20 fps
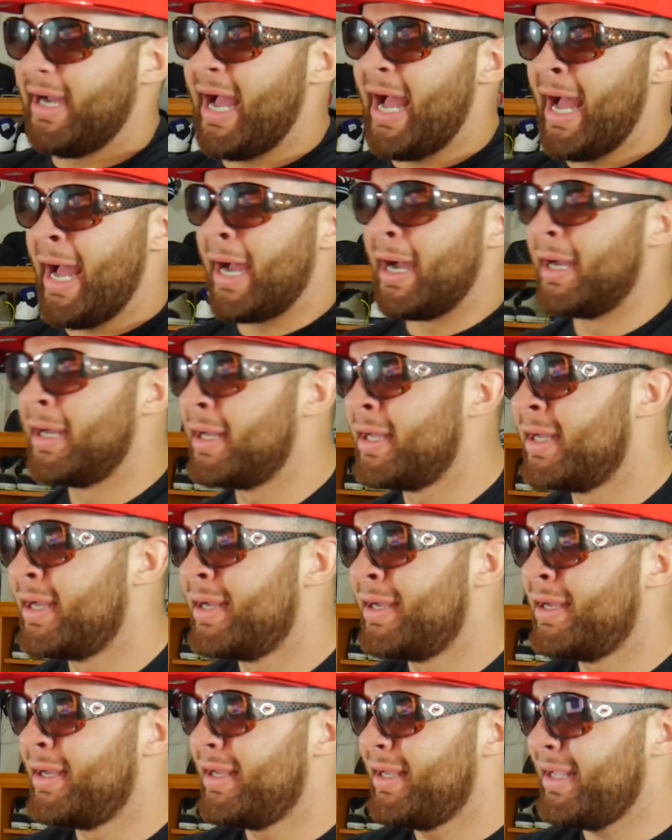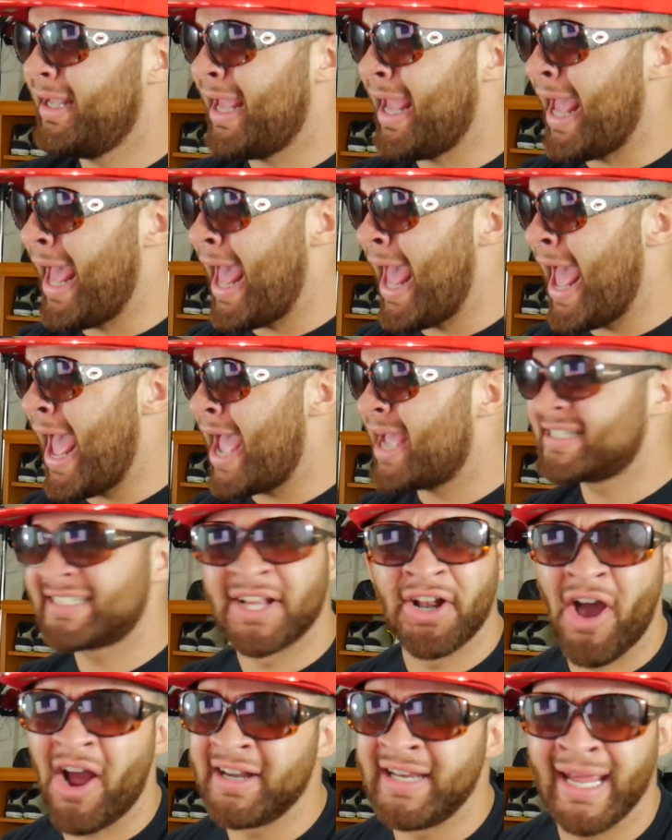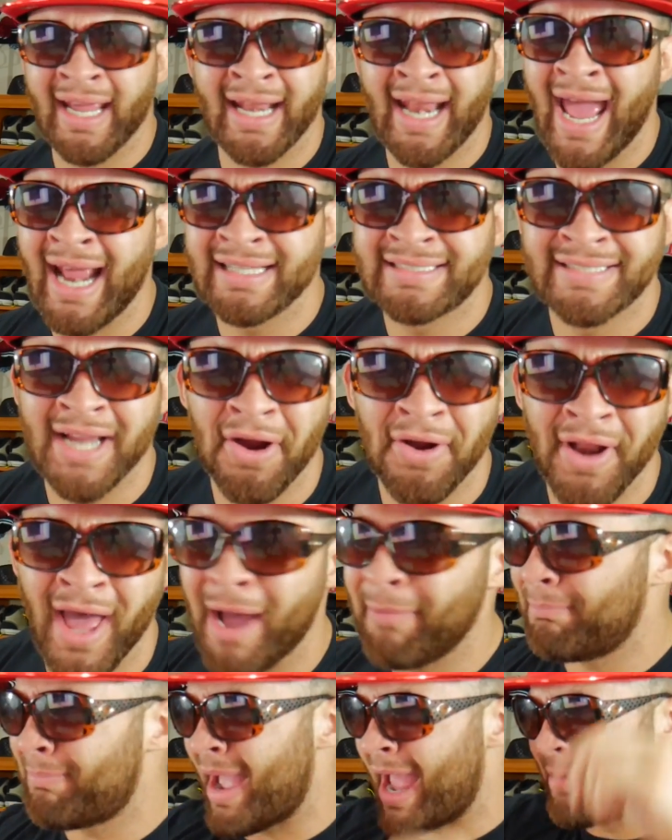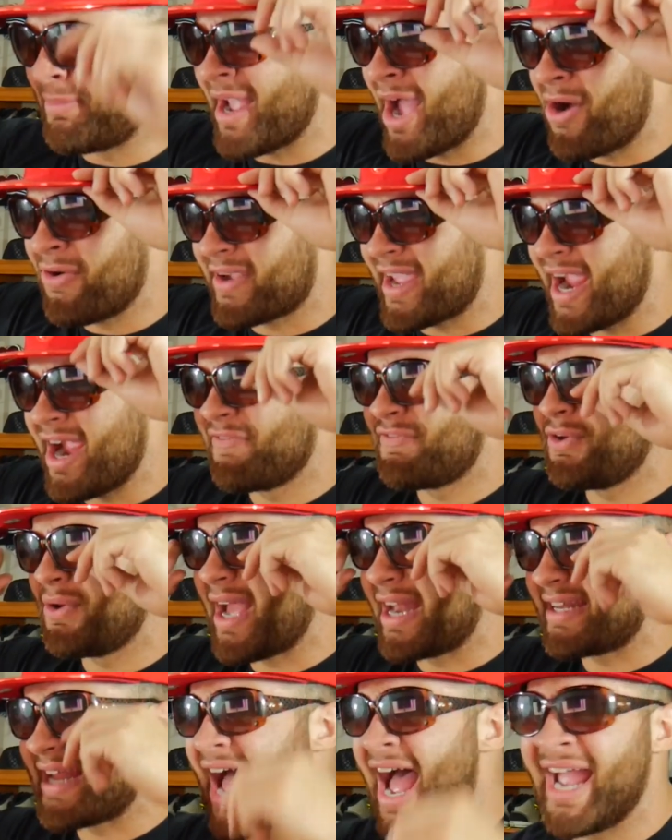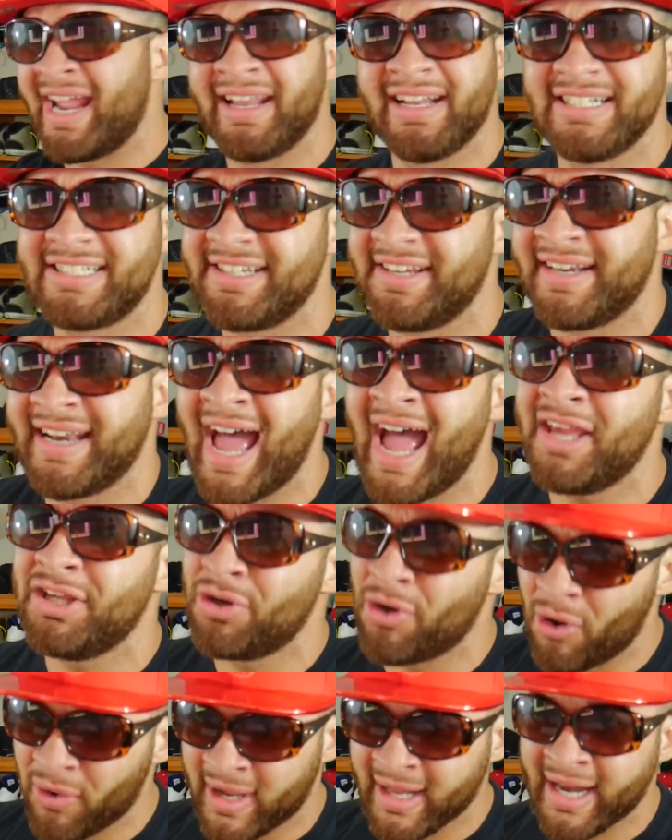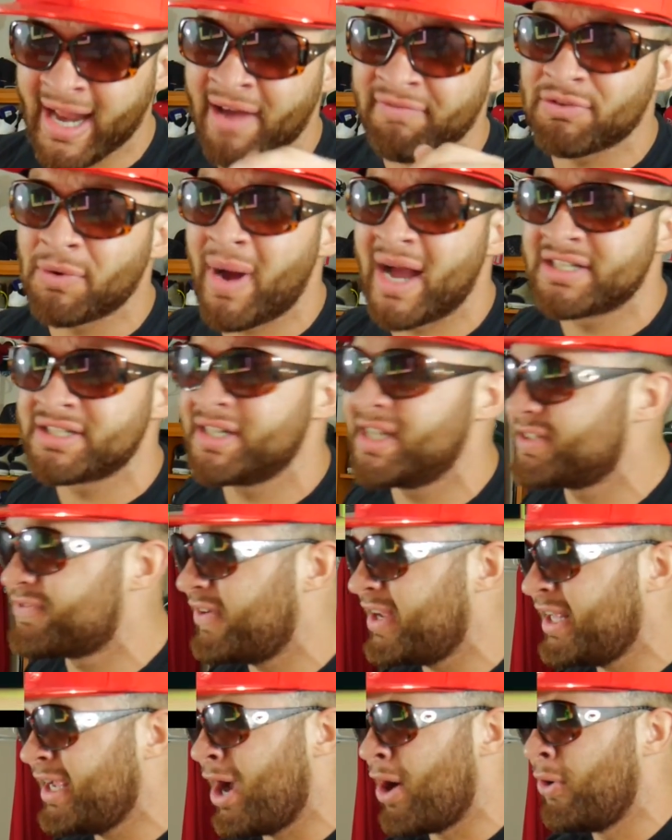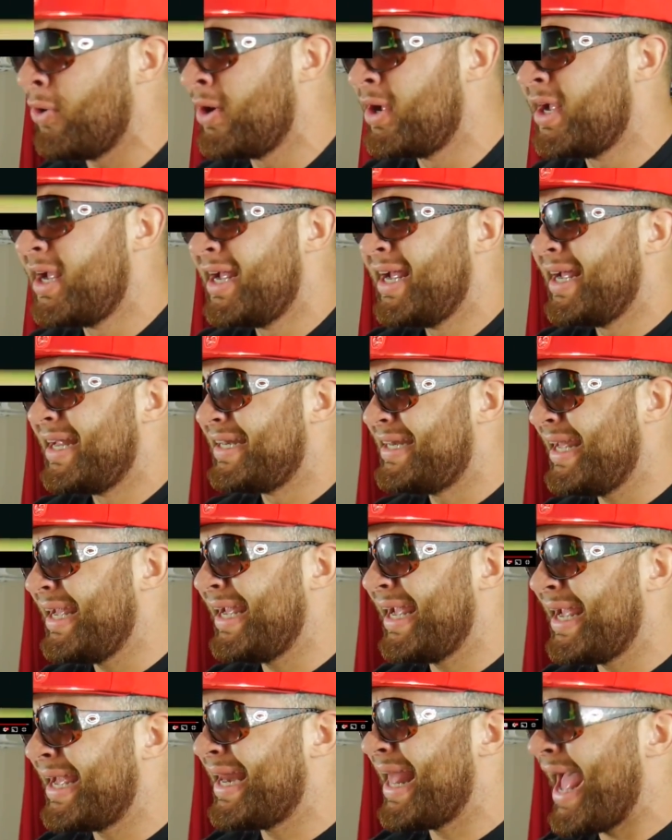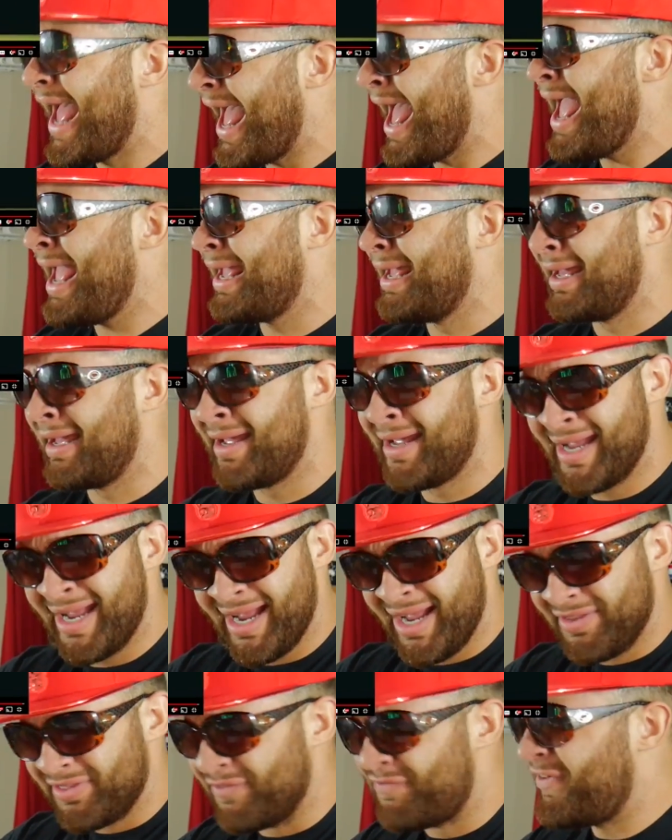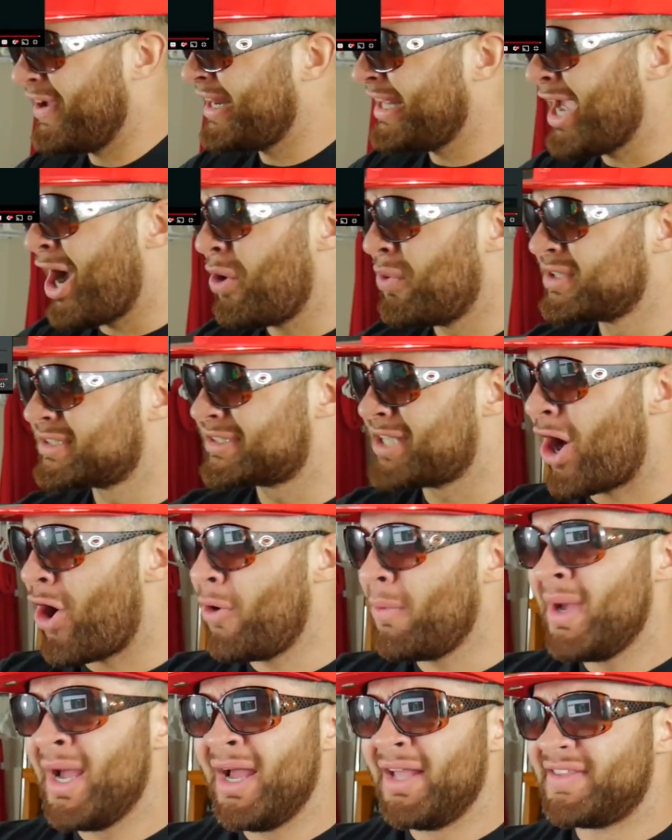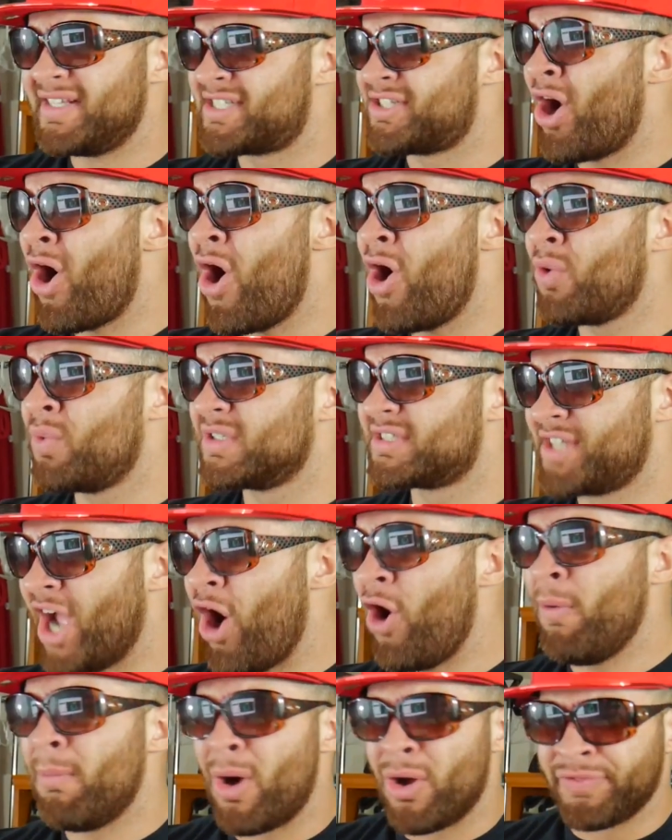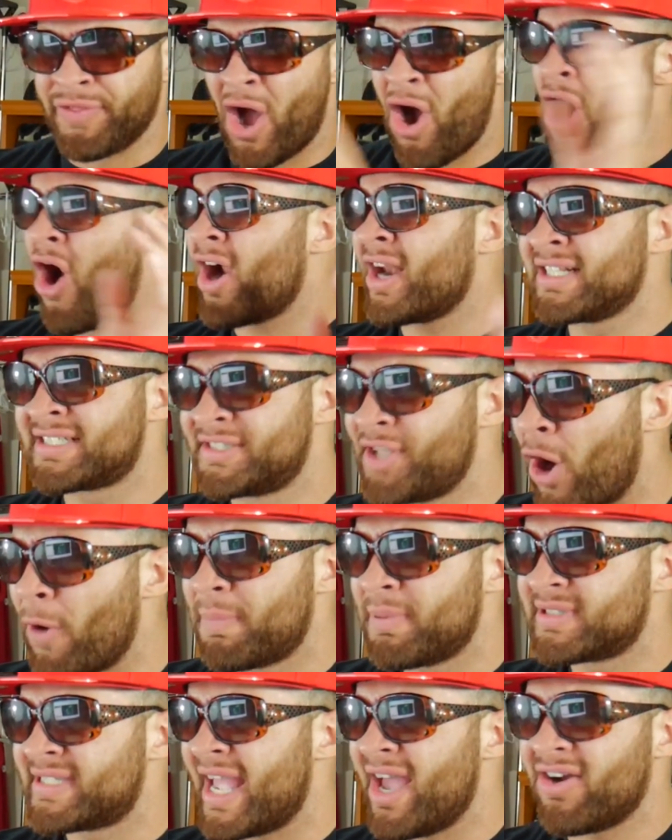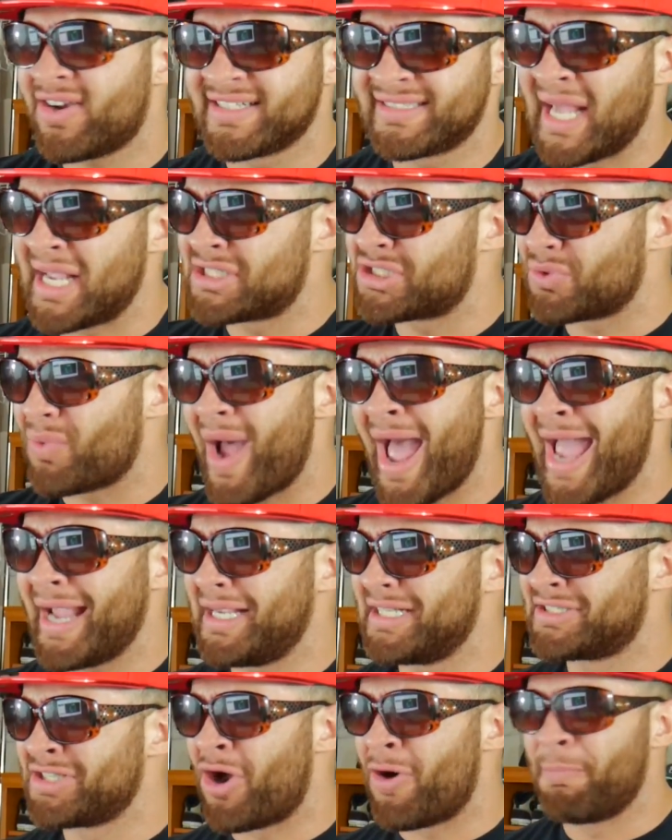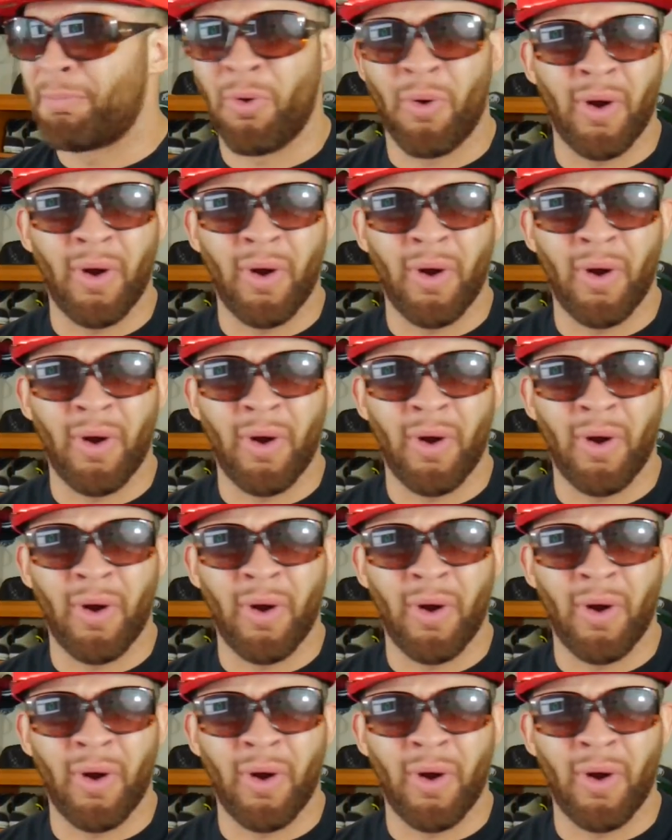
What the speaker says: Ah, yeah, it's in our DNA to turn up, baby. I don't care if you got the high energy or not. You're gonna get it after watching this video. DNA. The video was dope, the song was dope, the artist dope as hell because they swag is on